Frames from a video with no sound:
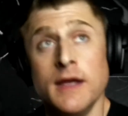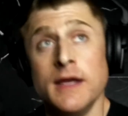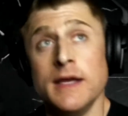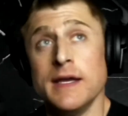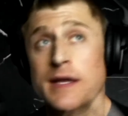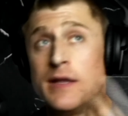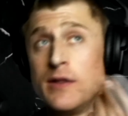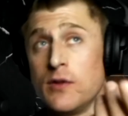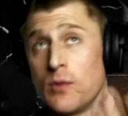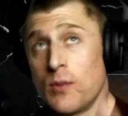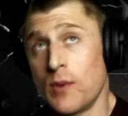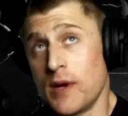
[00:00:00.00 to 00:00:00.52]

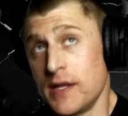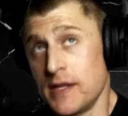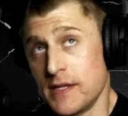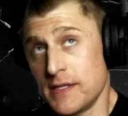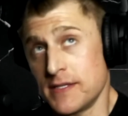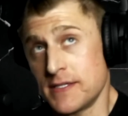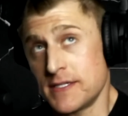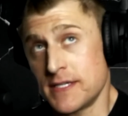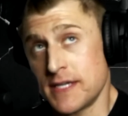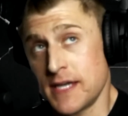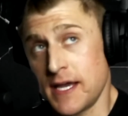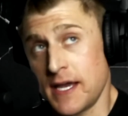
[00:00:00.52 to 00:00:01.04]
in the way
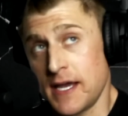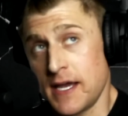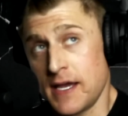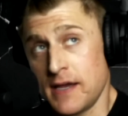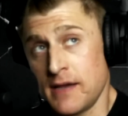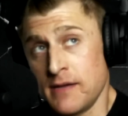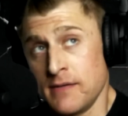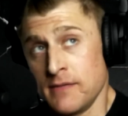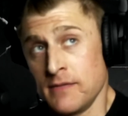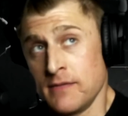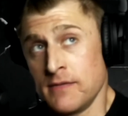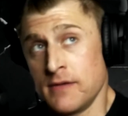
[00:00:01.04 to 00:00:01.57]
that,
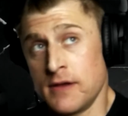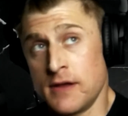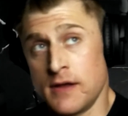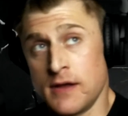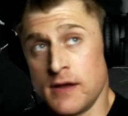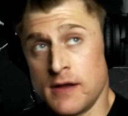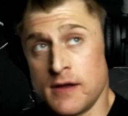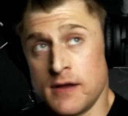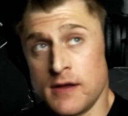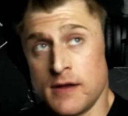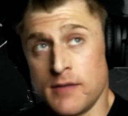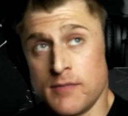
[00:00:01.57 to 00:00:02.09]
say,
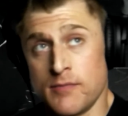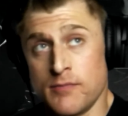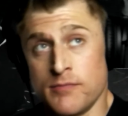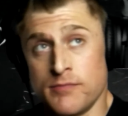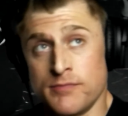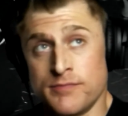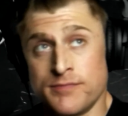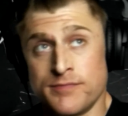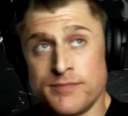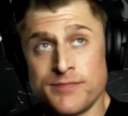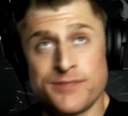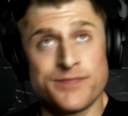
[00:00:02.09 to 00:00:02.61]
I
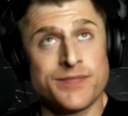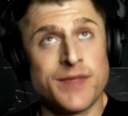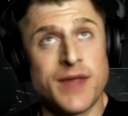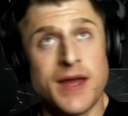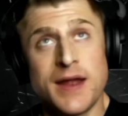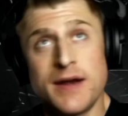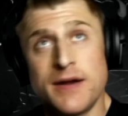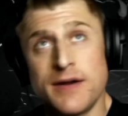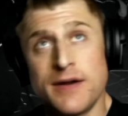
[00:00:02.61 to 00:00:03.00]
don't